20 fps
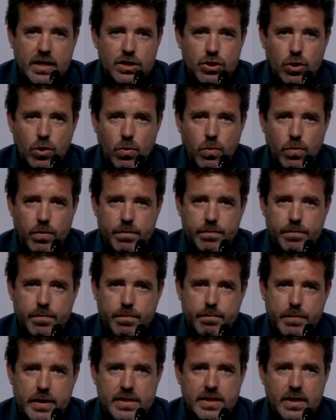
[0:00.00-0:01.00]
So
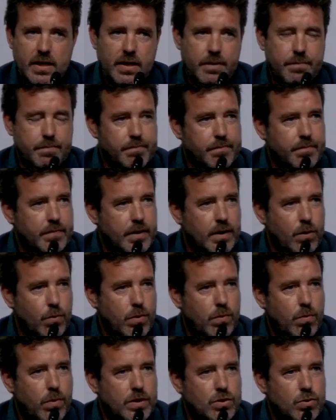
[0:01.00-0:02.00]
basically, we
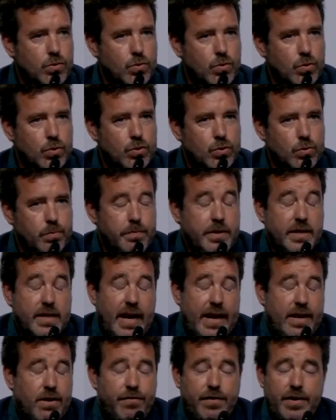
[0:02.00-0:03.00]
want to to be
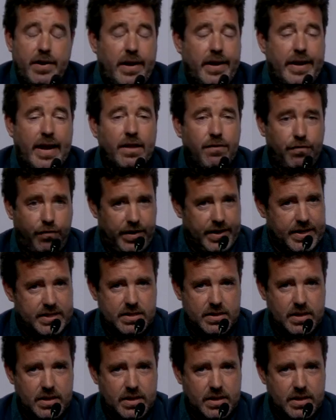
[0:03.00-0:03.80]
kind of a, a Netflix.